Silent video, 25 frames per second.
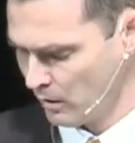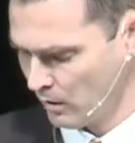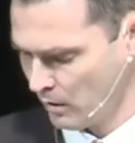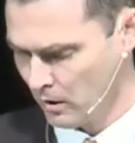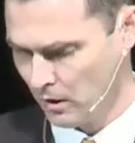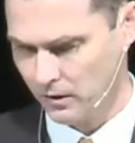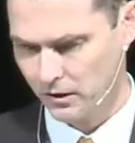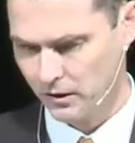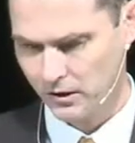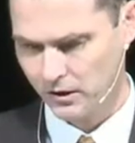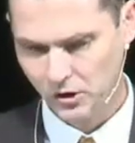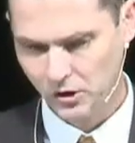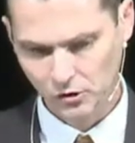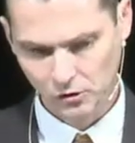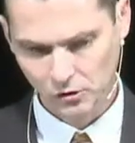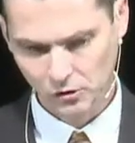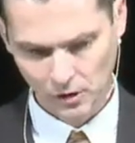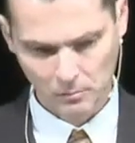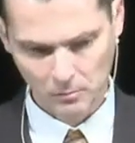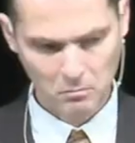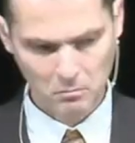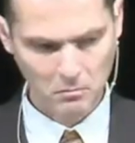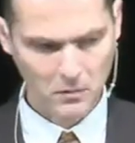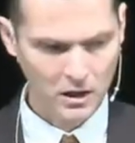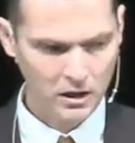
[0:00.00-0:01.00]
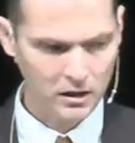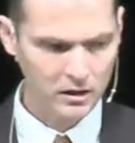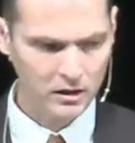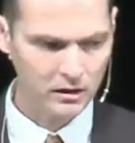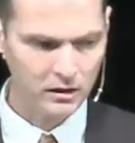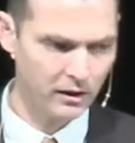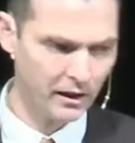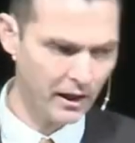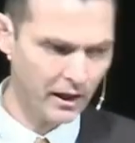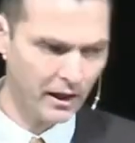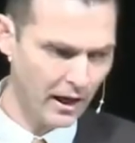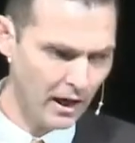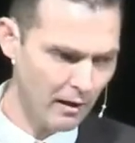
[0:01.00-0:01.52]
This is
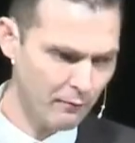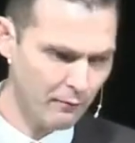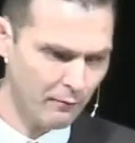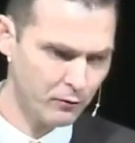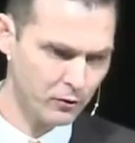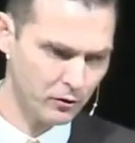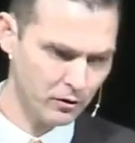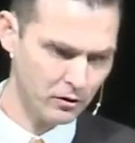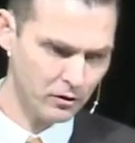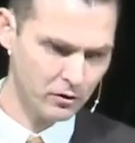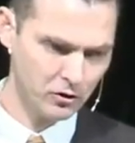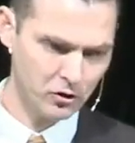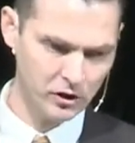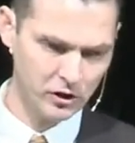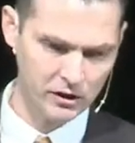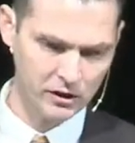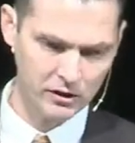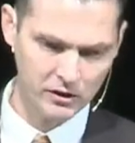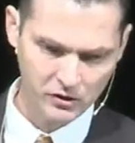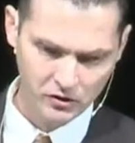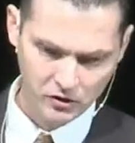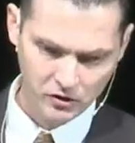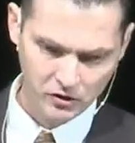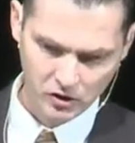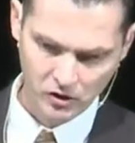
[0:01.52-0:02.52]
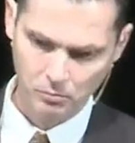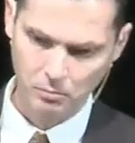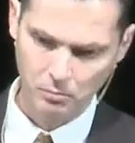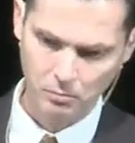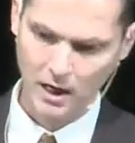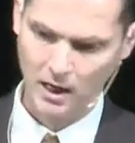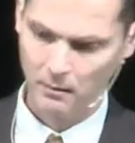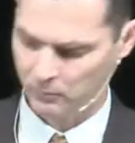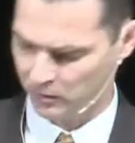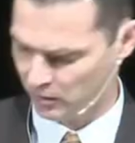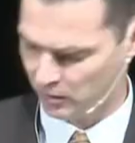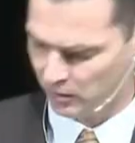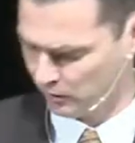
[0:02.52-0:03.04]
immediately after Jesus'
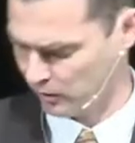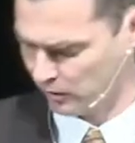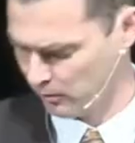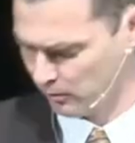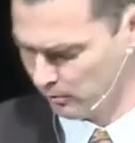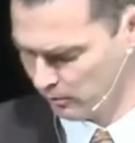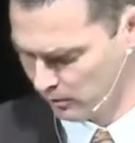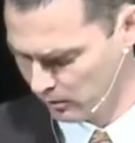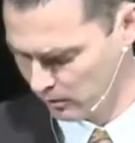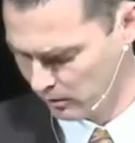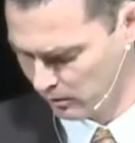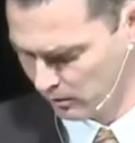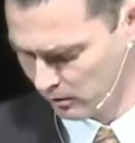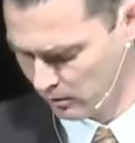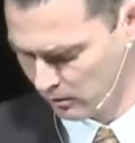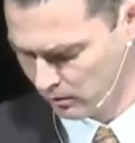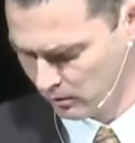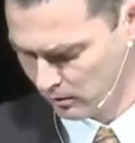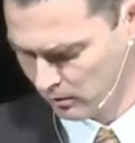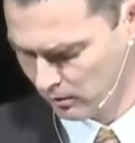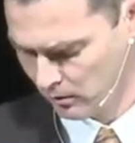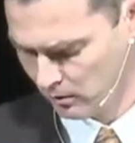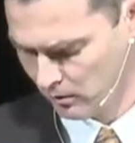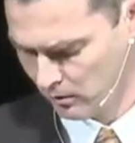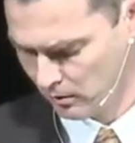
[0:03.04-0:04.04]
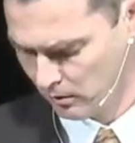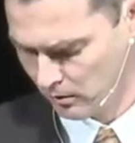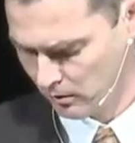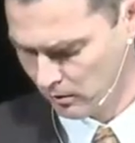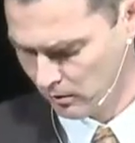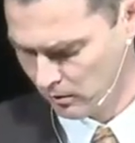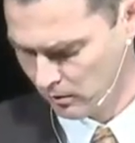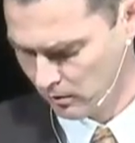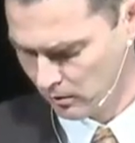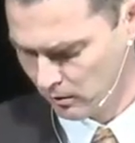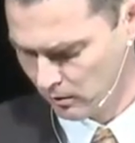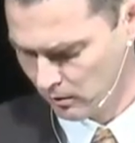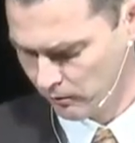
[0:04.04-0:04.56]
baptism.
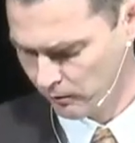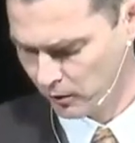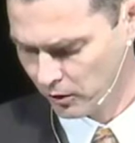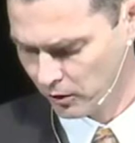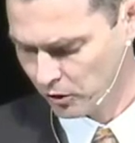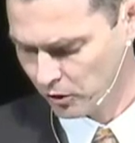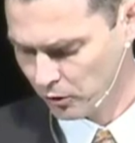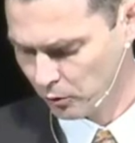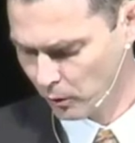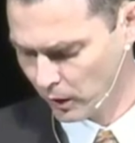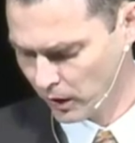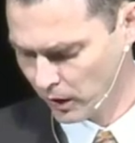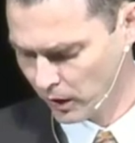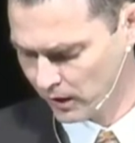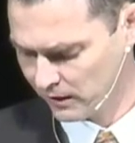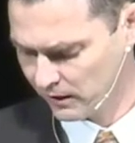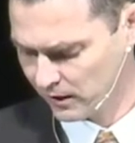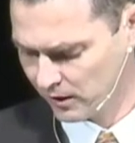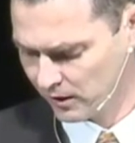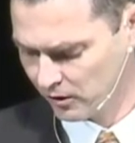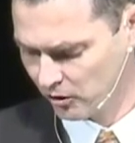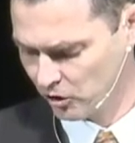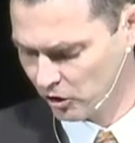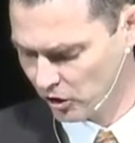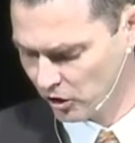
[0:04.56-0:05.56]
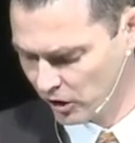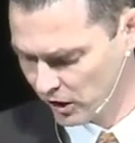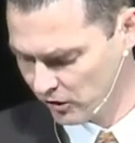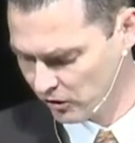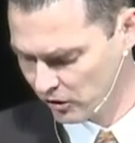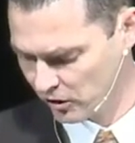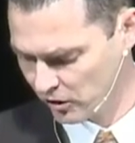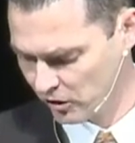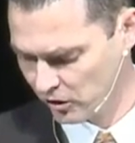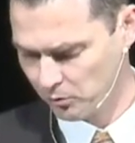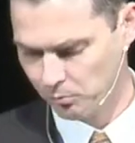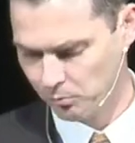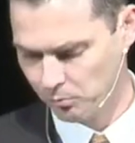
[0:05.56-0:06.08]
Verse 1, it says,
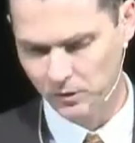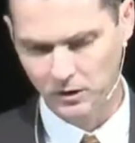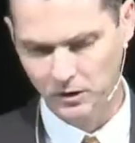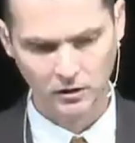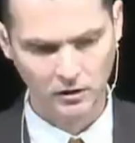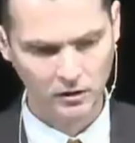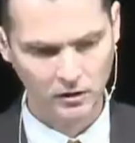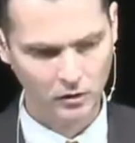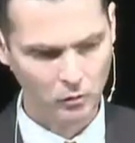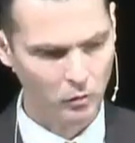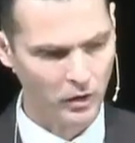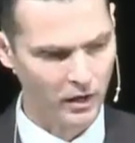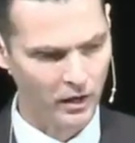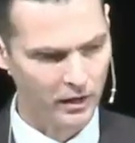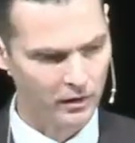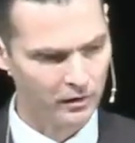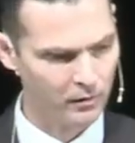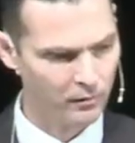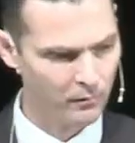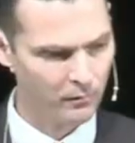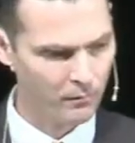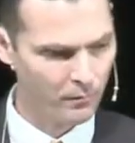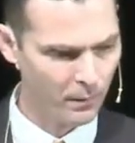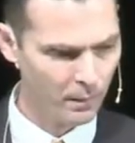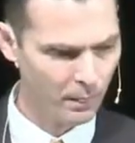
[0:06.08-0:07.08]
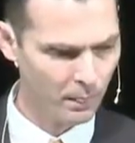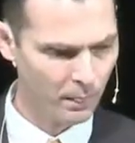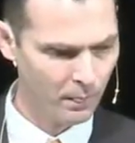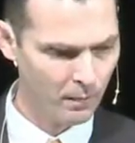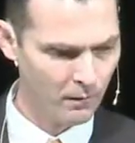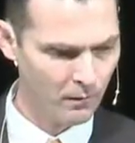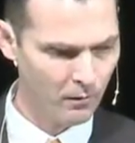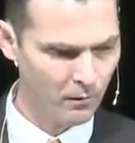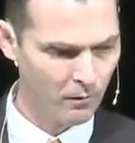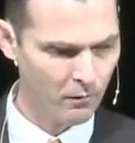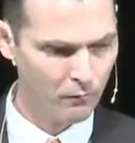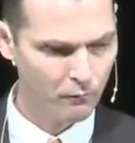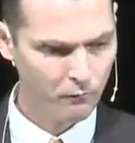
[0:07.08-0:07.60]
Jesus being what?
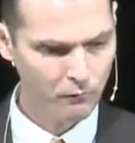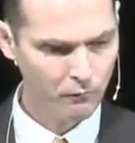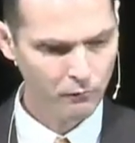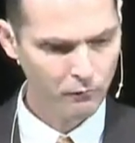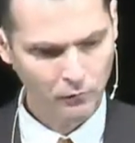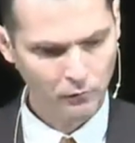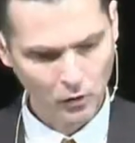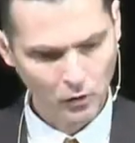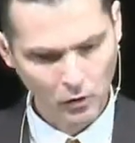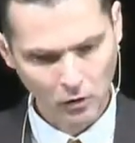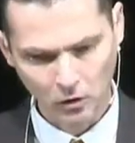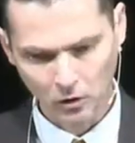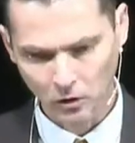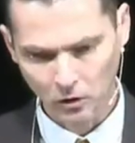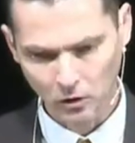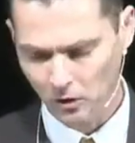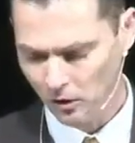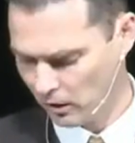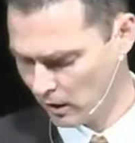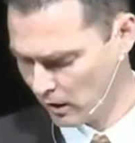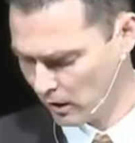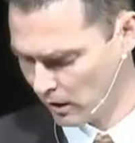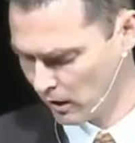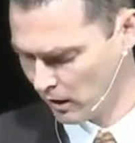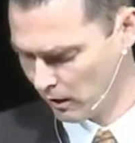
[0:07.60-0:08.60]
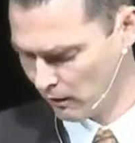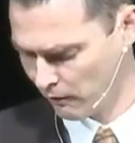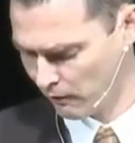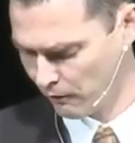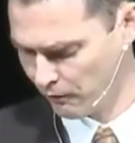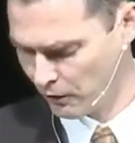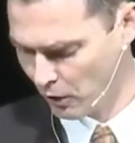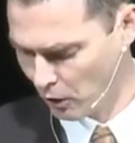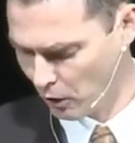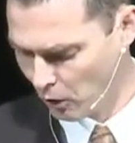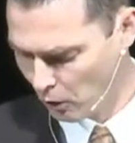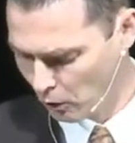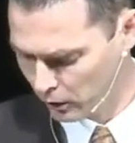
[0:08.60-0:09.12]
Full of
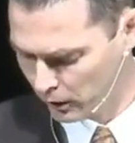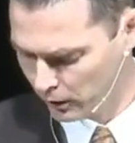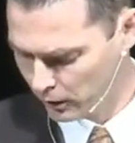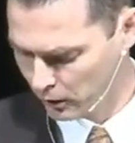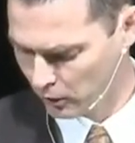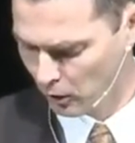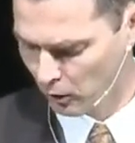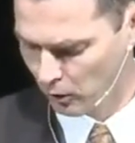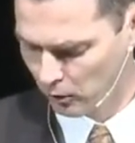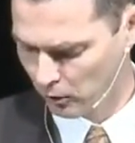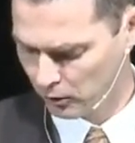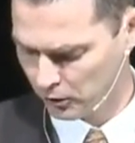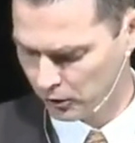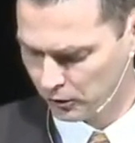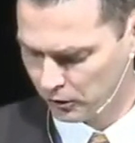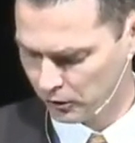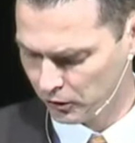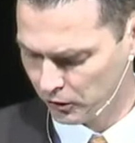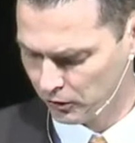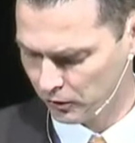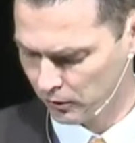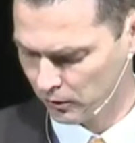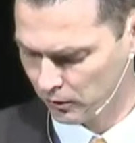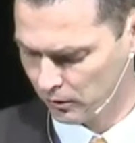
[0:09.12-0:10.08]
the Holy Ghost,